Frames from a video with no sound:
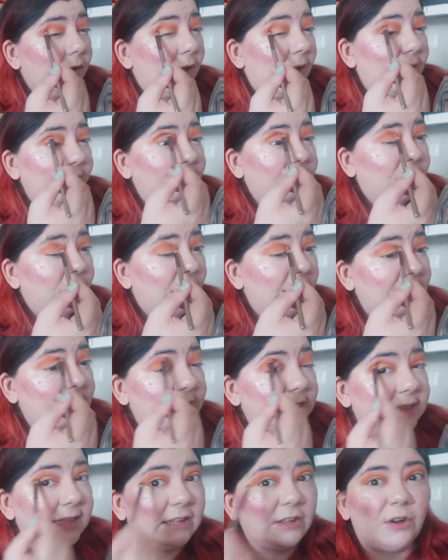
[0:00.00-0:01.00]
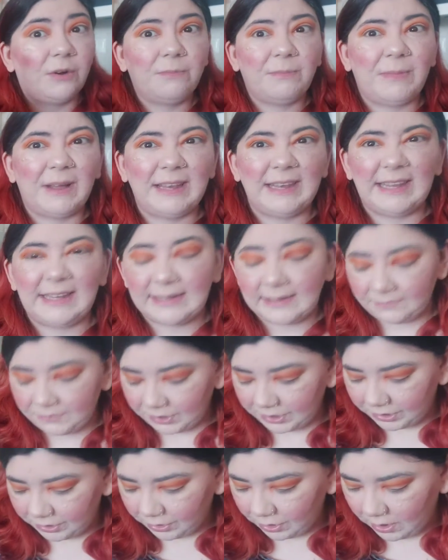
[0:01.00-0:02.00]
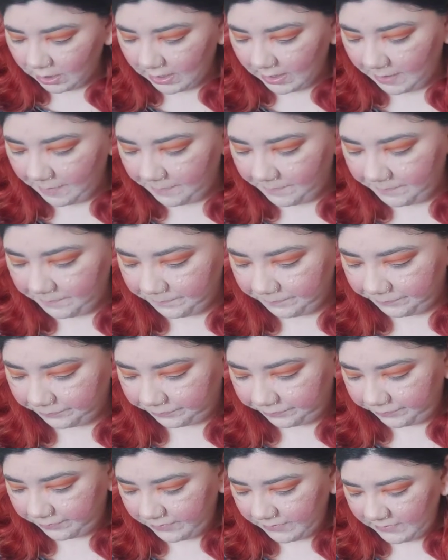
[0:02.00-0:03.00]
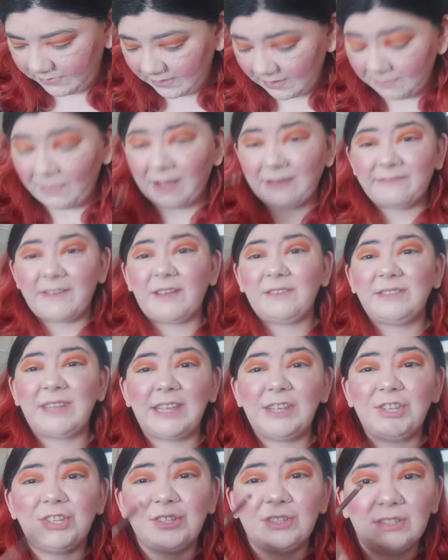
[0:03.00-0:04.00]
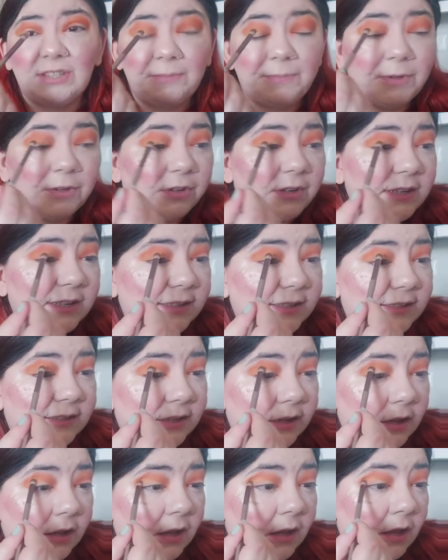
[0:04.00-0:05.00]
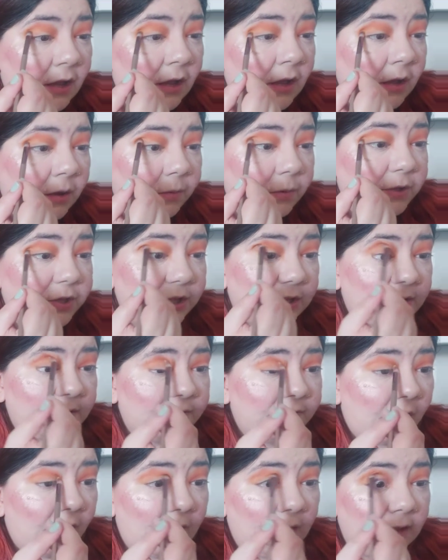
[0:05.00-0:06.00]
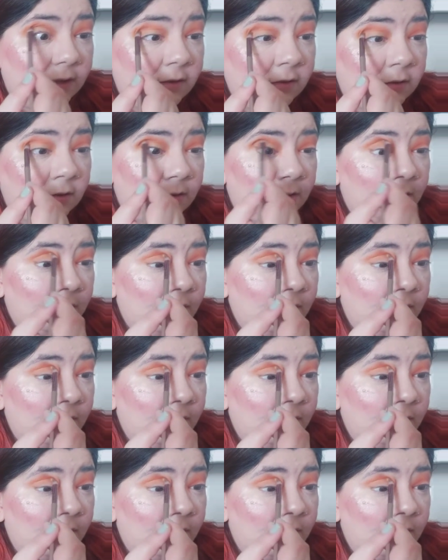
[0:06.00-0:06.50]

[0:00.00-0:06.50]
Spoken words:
I haven't got anything on my lid. I've just got my foundation, to be honest, which is fine.